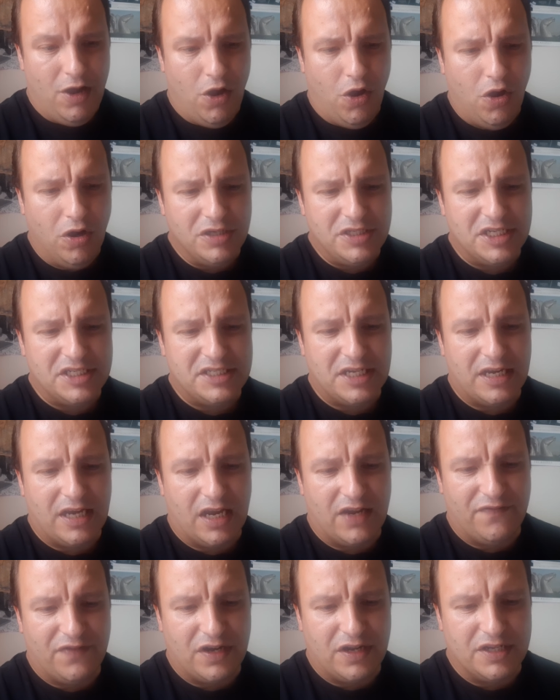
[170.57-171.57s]
Autistic
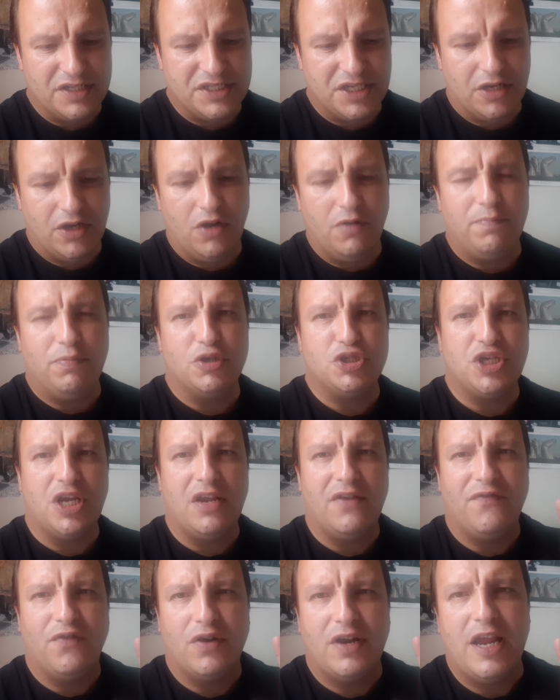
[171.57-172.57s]
advocates are now
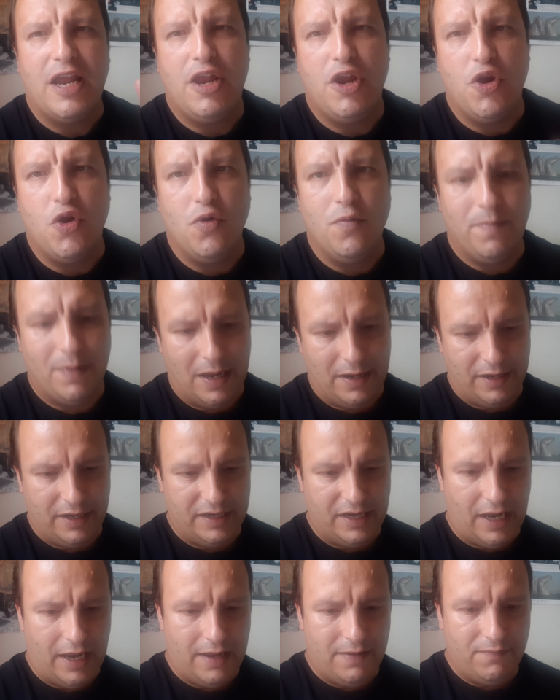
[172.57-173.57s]
pushing for a new
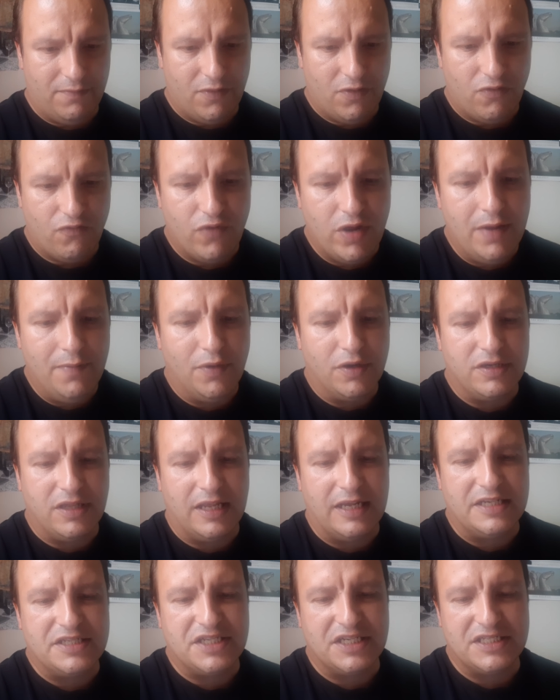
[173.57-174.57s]
paradigm,
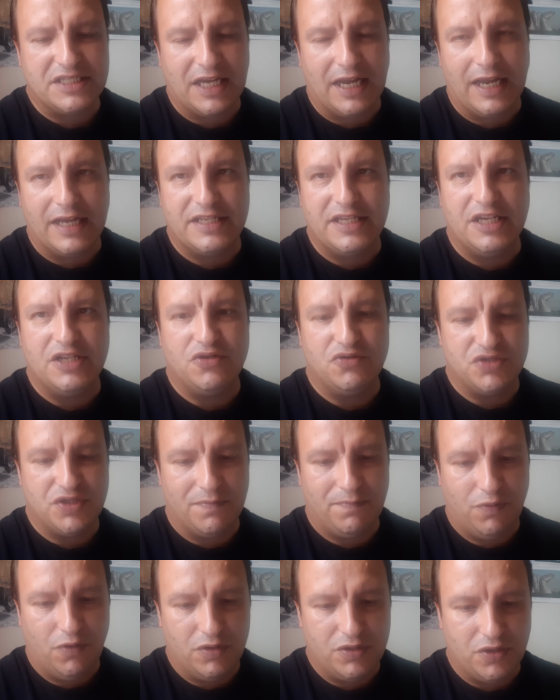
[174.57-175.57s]
remodeling society to
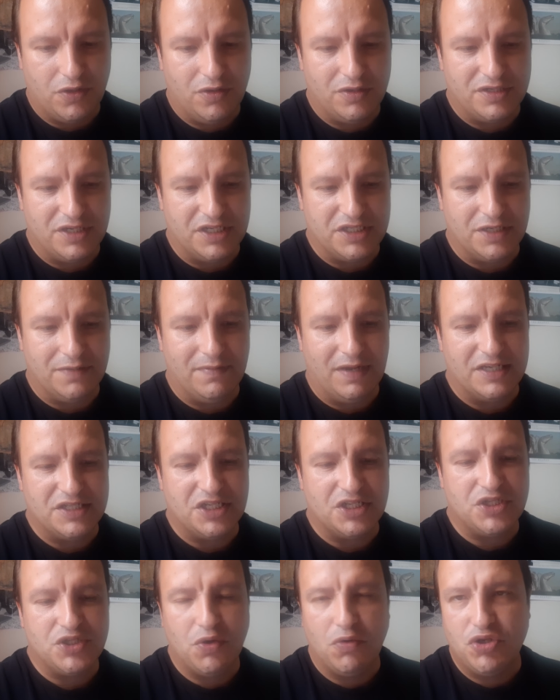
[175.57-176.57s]
support autism as
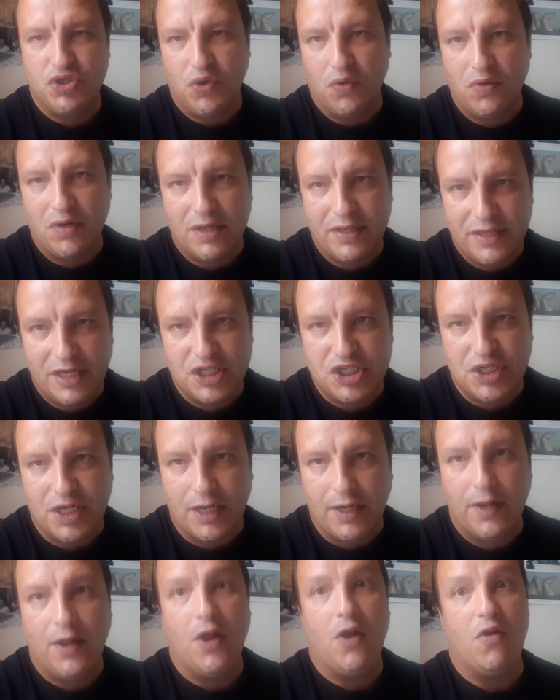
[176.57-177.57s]
a social
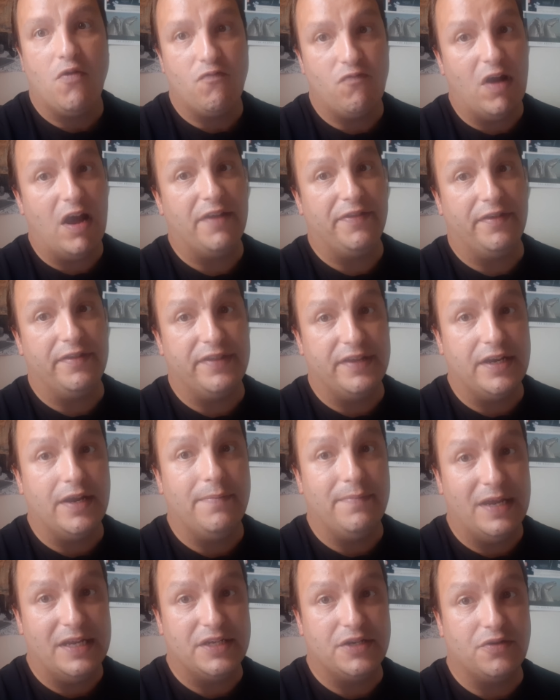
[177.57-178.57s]
condition rather than a
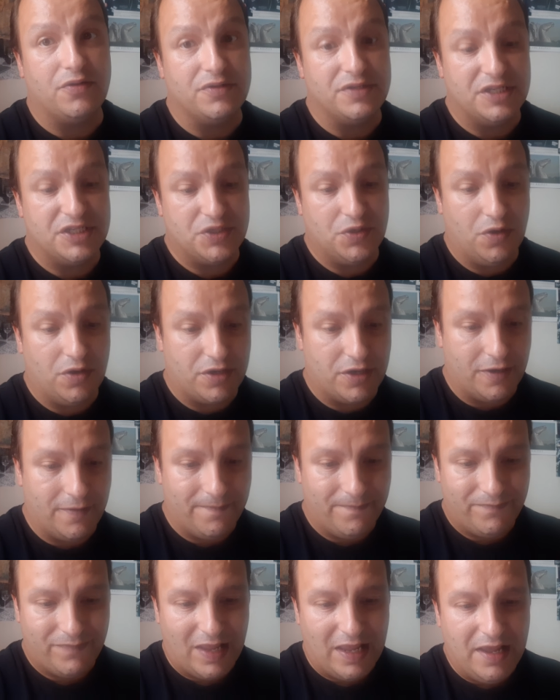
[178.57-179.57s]
medical disorder.
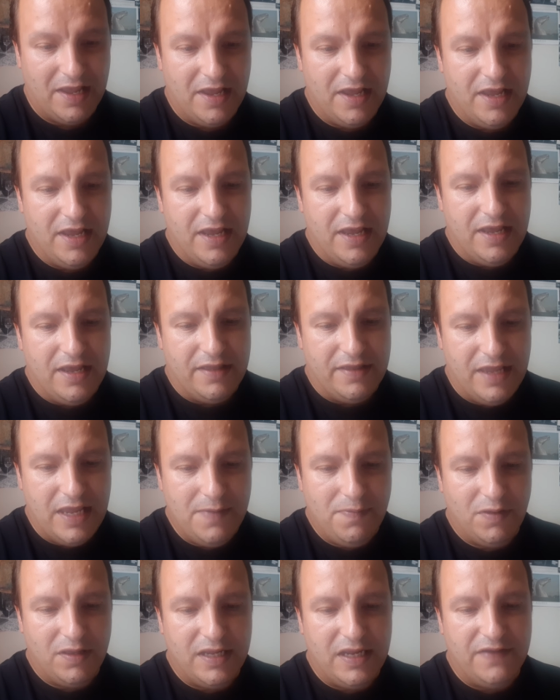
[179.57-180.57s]
They
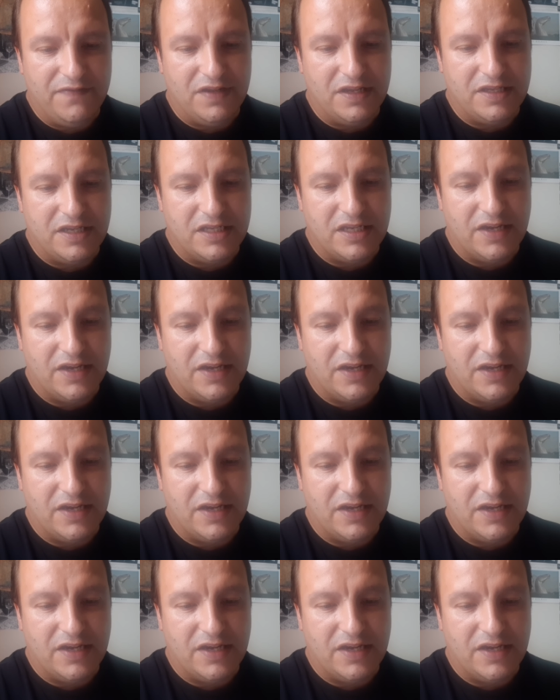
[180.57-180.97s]
believe that the